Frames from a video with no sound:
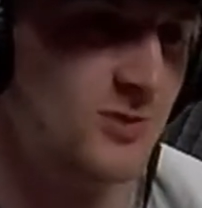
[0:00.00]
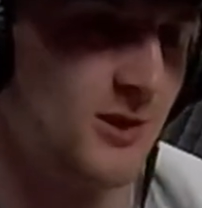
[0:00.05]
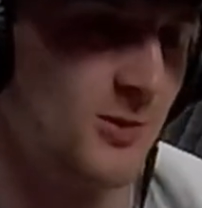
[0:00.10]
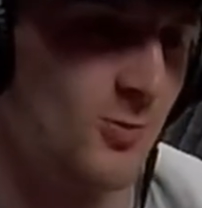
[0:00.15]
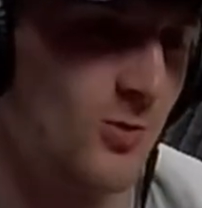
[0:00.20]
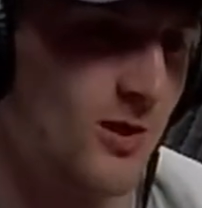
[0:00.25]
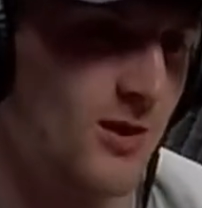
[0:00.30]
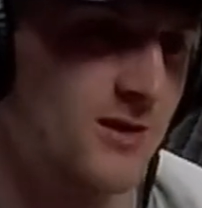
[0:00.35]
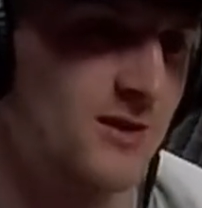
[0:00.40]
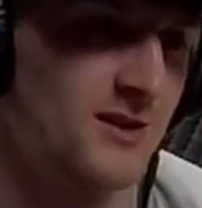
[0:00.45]
like
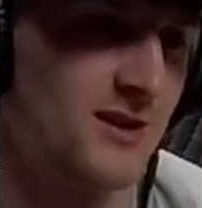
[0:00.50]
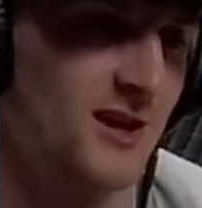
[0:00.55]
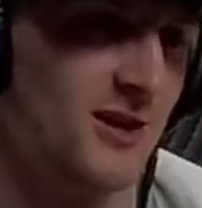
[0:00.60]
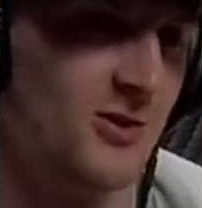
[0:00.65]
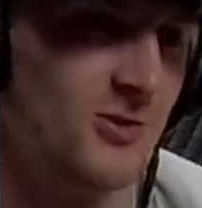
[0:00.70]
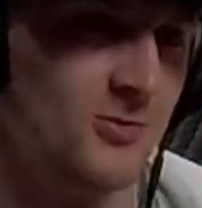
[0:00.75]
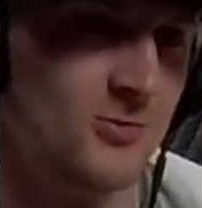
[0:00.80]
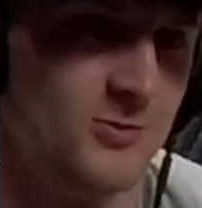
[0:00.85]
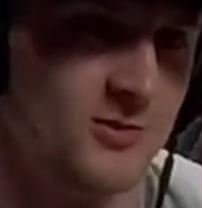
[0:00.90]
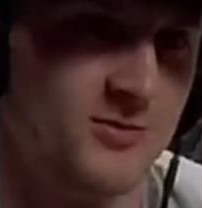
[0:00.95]
walking
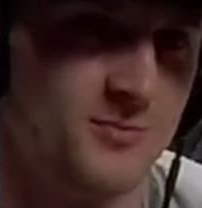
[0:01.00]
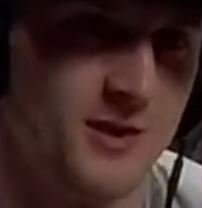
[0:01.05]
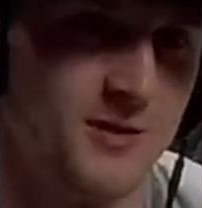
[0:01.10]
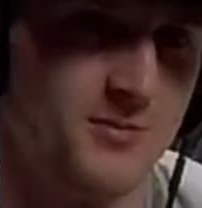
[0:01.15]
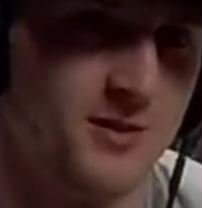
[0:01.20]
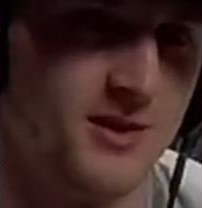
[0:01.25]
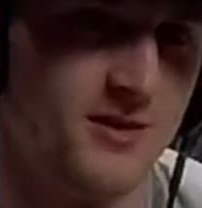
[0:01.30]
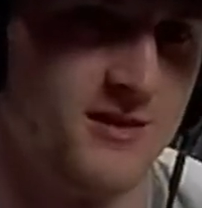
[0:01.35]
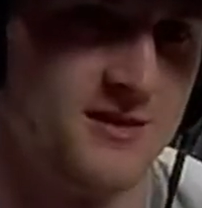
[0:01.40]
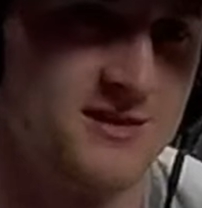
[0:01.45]
out with my
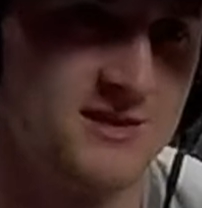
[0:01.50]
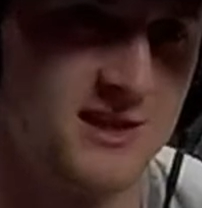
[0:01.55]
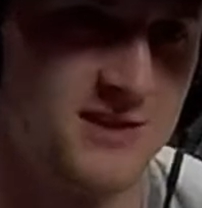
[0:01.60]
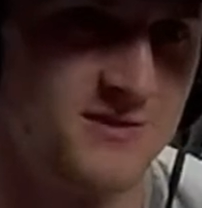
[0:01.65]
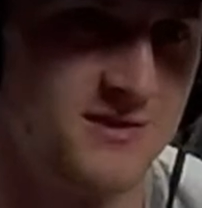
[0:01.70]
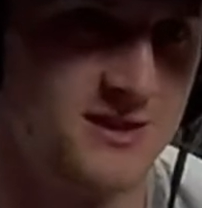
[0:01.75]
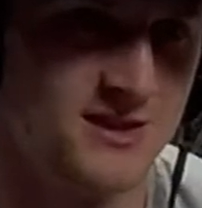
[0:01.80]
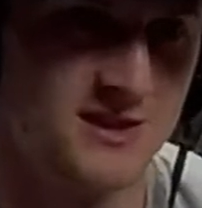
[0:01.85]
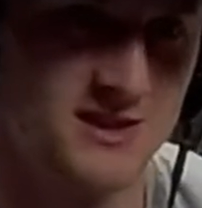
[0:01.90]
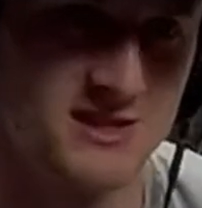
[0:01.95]
parents and
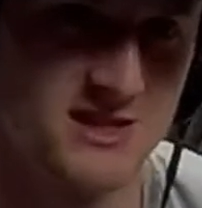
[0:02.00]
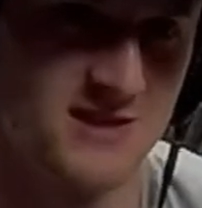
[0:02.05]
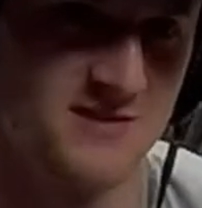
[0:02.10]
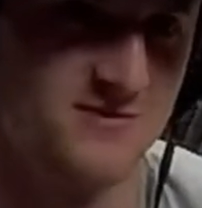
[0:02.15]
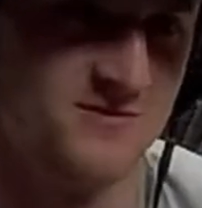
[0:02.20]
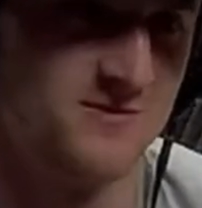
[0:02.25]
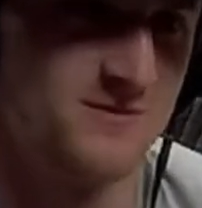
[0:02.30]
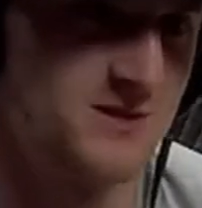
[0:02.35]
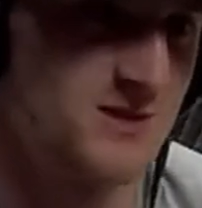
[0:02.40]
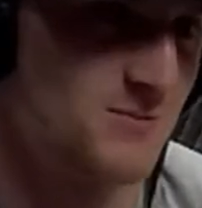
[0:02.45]
everything, because
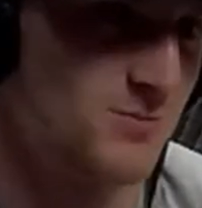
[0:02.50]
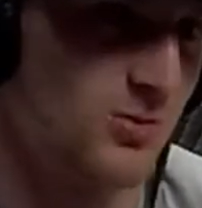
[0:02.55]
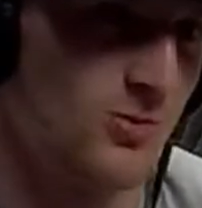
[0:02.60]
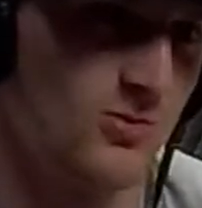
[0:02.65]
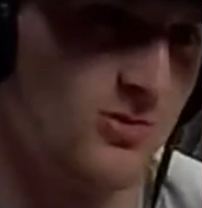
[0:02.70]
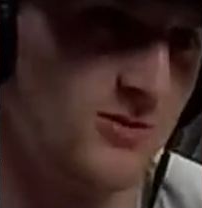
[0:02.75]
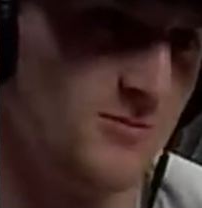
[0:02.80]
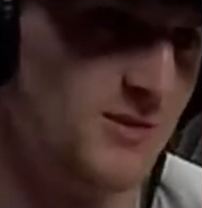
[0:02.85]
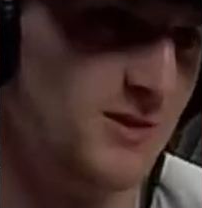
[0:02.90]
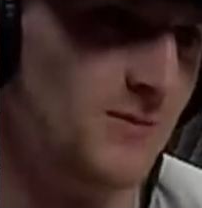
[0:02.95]
they've
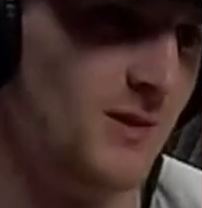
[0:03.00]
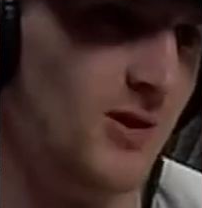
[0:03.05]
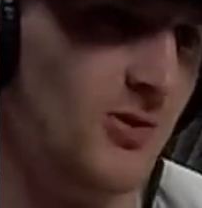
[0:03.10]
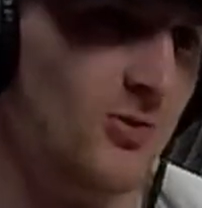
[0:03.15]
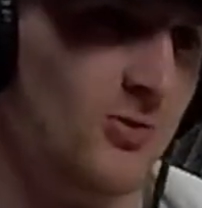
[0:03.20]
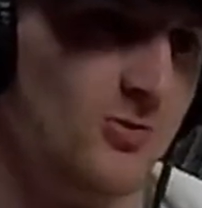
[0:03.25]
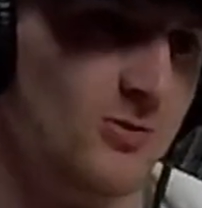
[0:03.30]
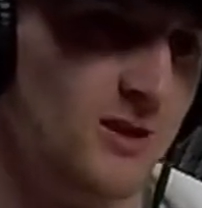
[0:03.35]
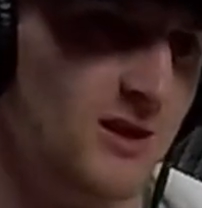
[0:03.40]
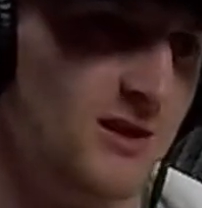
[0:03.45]
supported me my
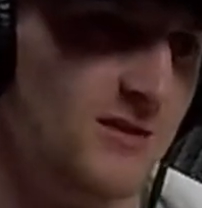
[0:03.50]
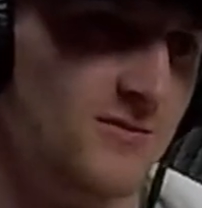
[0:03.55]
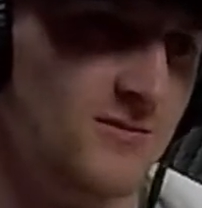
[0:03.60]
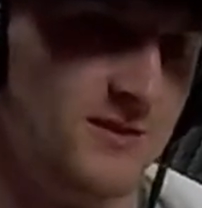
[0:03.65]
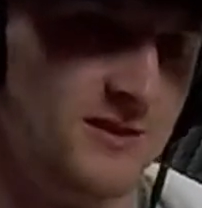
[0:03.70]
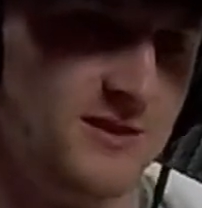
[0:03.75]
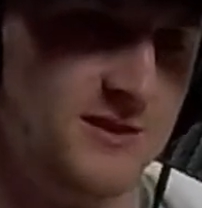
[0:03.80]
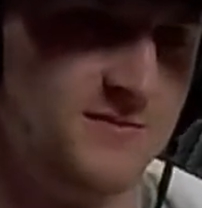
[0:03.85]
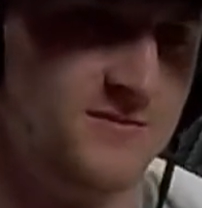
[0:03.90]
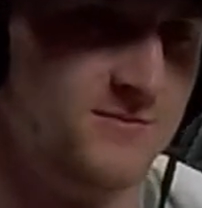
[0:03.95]
whole life,
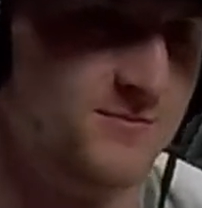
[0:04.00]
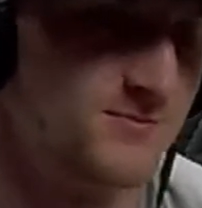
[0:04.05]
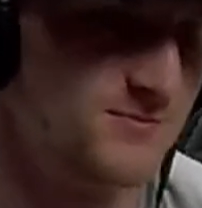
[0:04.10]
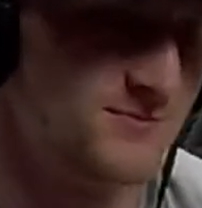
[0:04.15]
and I've